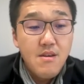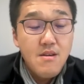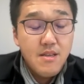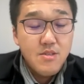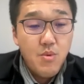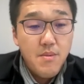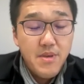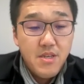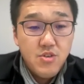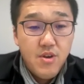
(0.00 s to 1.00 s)
That's one
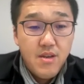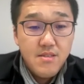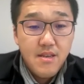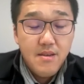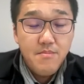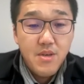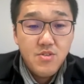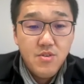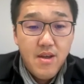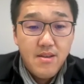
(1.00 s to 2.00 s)
big trend. The second big
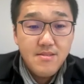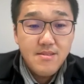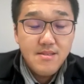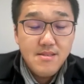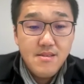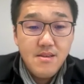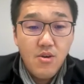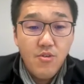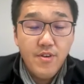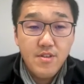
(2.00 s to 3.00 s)
trend is this
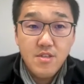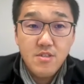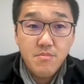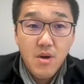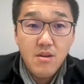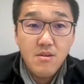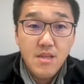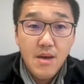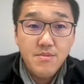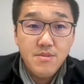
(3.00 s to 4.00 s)
whole foundation model
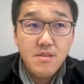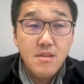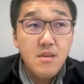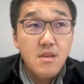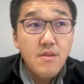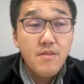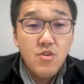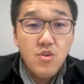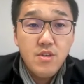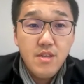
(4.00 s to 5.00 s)
adoption. Even
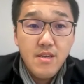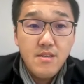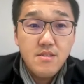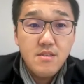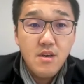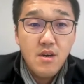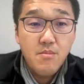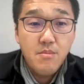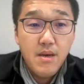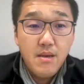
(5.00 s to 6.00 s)
early days,
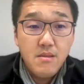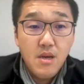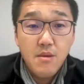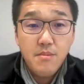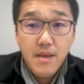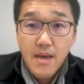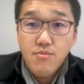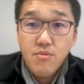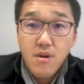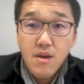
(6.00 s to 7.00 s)
in my document AI
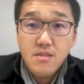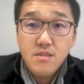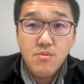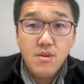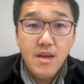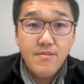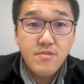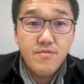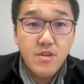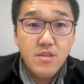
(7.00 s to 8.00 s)
products, we're
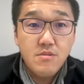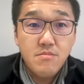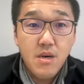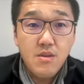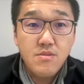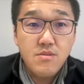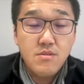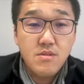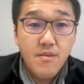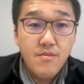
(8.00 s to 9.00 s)
leveraging foundation models to
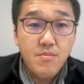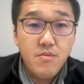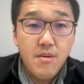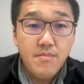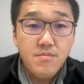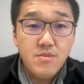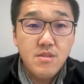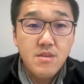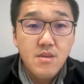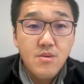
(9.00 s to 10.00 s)
solve the problems.
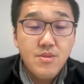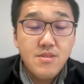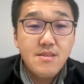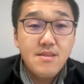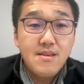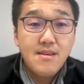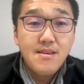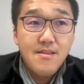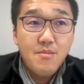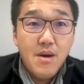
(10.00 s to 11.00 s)
We see
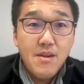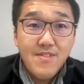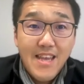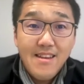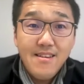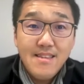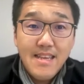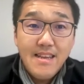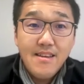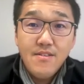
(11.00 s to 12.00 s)
the amount of data
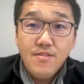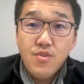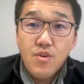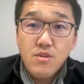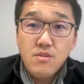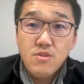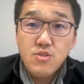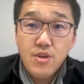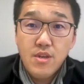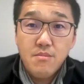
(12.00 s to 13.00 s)
needed for
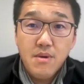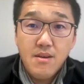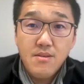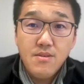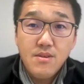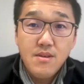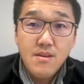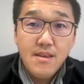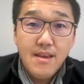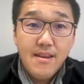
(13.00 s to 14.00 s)
training a model
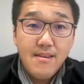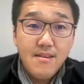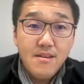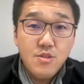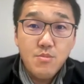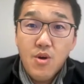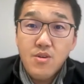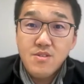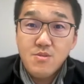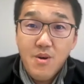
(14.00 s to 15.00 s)
getting
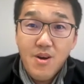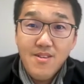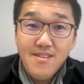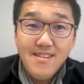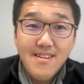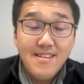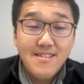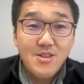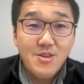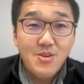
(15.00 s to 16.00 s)
smaller and smaller
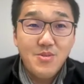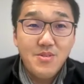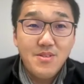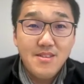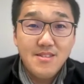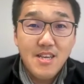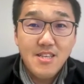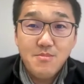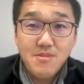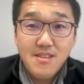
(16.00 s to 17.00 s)
until the
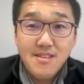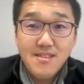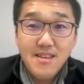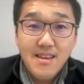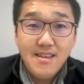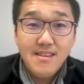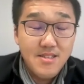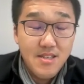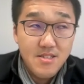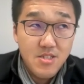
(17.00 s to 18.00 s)

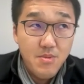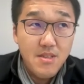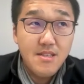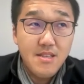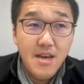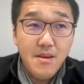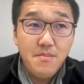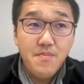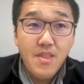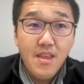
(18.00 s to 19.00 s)
ChatGPT
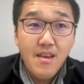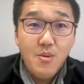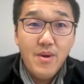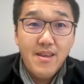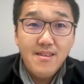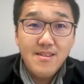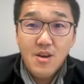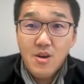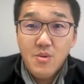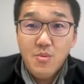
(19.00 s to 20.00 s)
time when
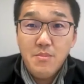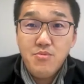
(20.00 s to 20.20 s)
only one